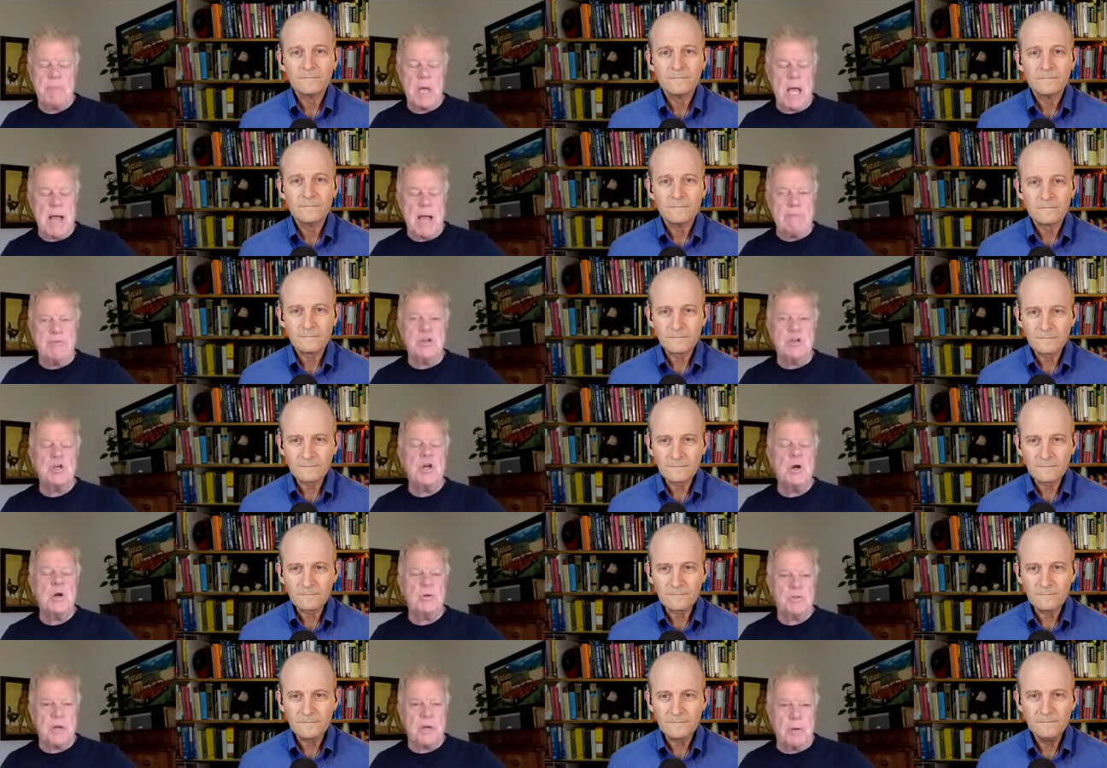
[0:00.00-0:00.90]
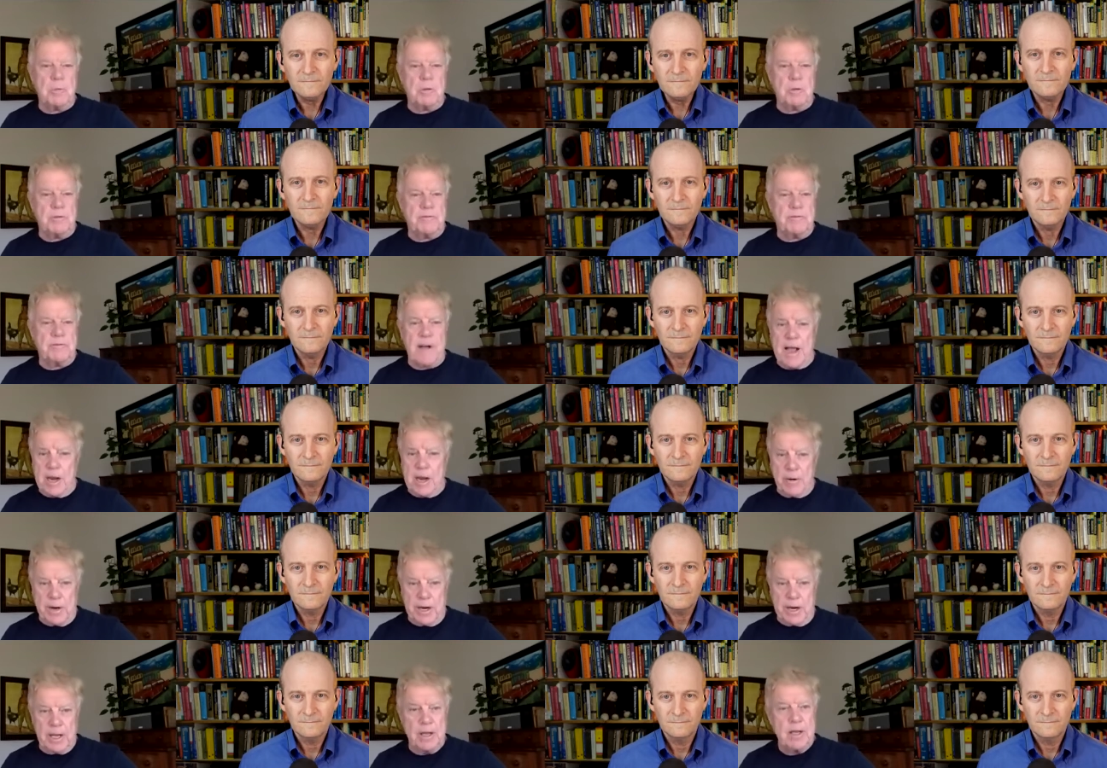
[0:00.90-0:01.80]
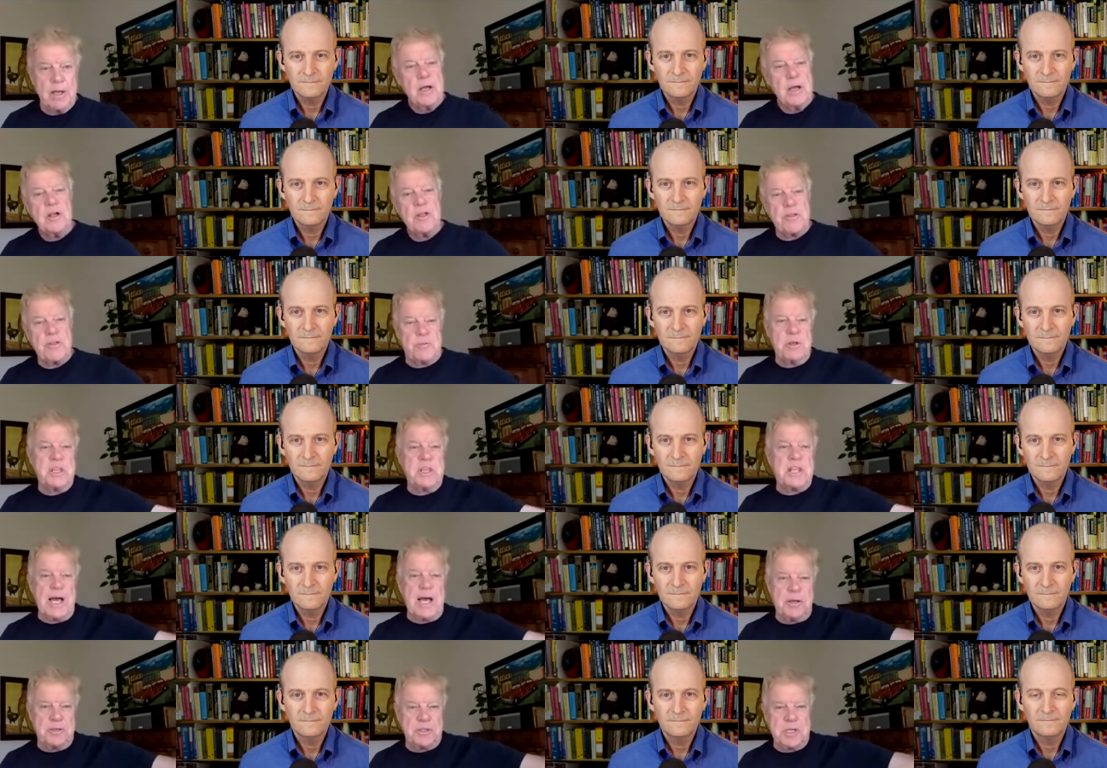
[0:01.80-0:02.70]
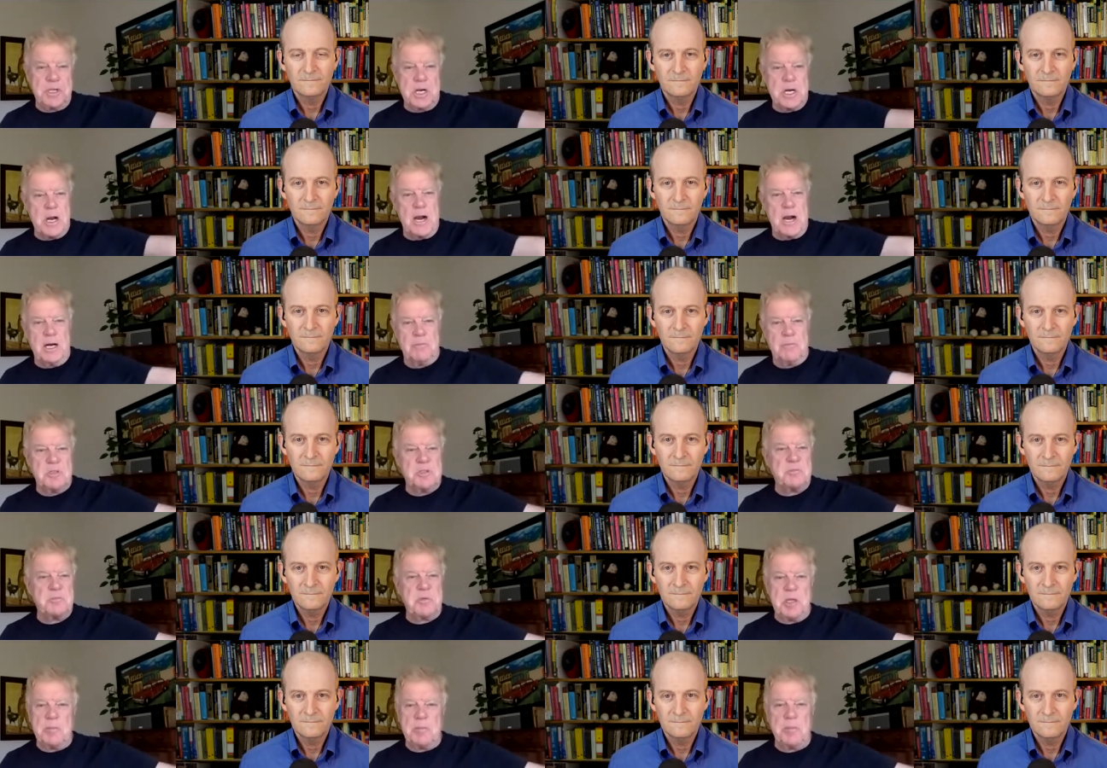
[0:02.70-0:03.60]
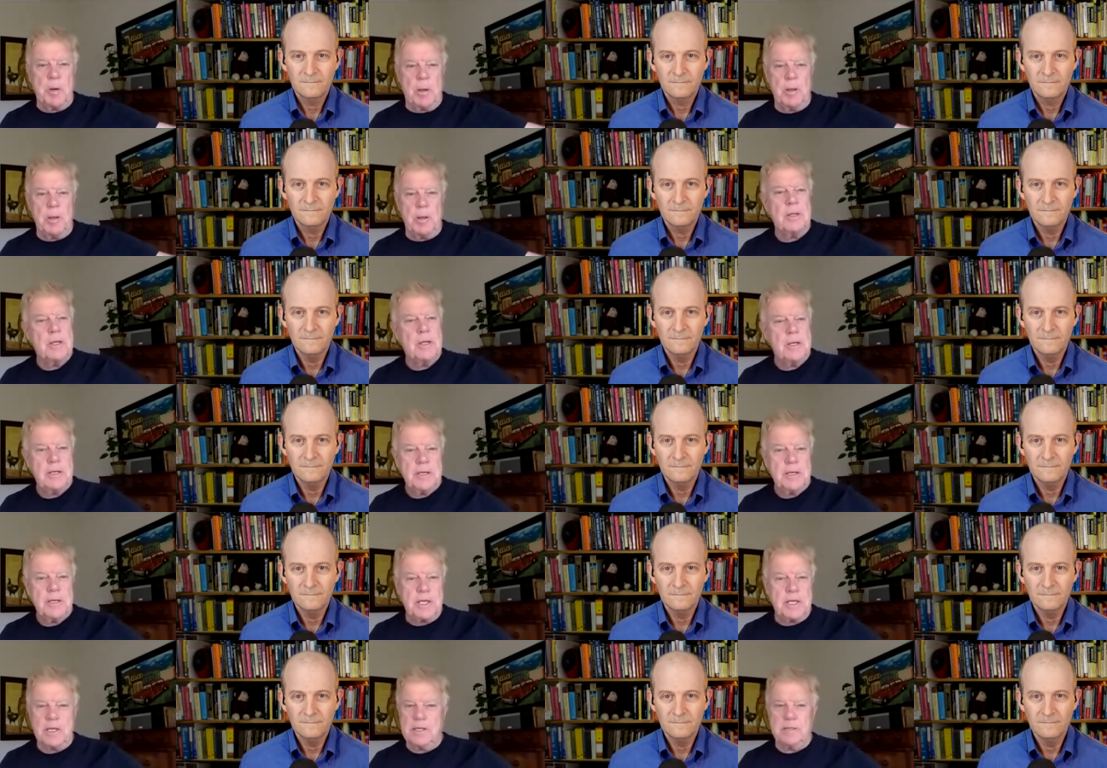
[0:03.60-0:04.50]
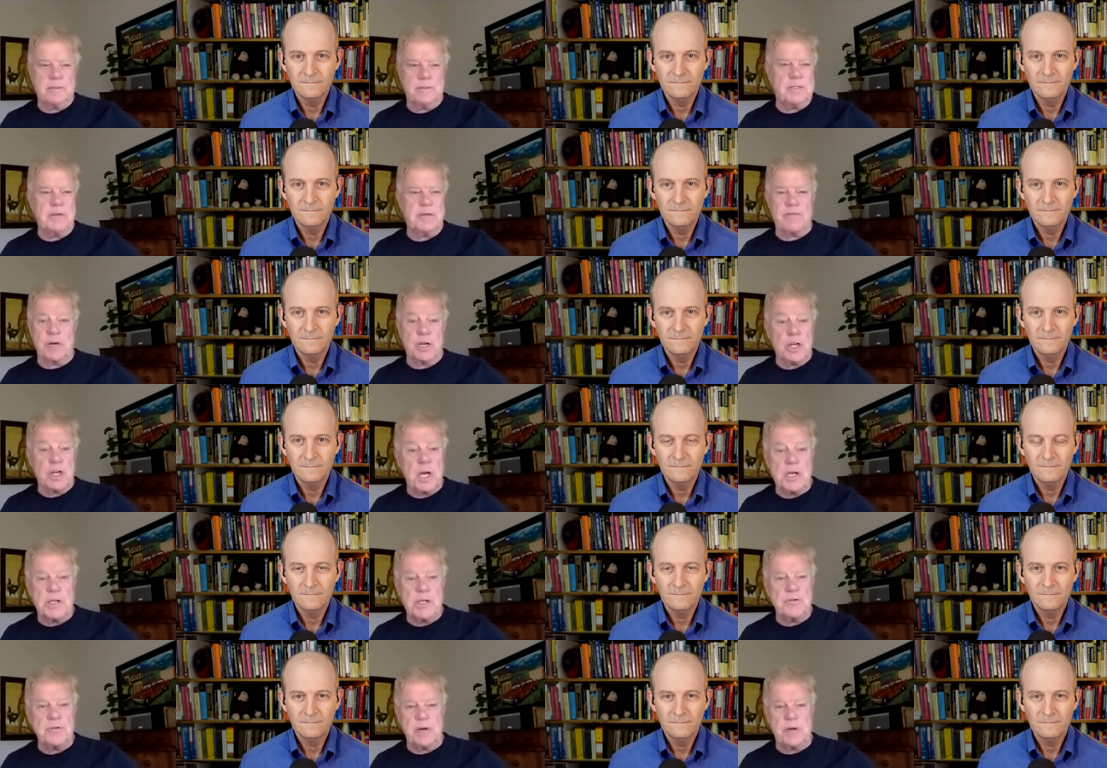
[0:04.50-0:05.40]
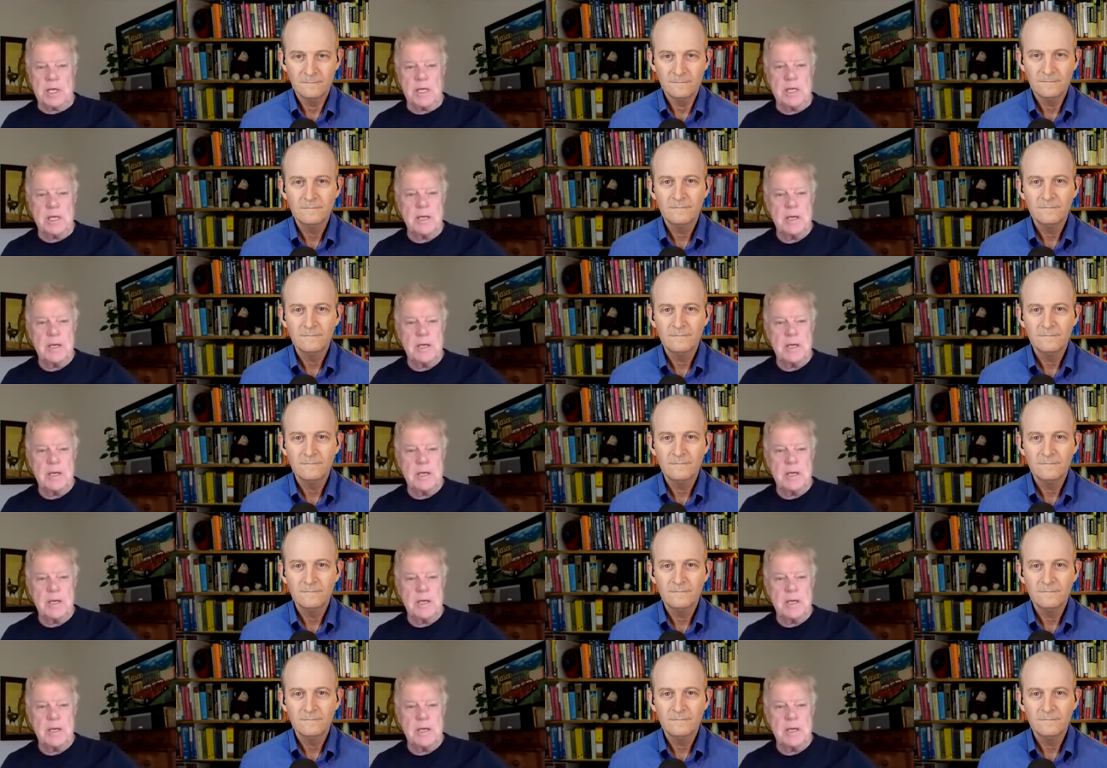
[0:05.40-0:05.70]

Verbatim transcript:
Speaker 1: have no trouble firing 3,000 anonymous people in a different country,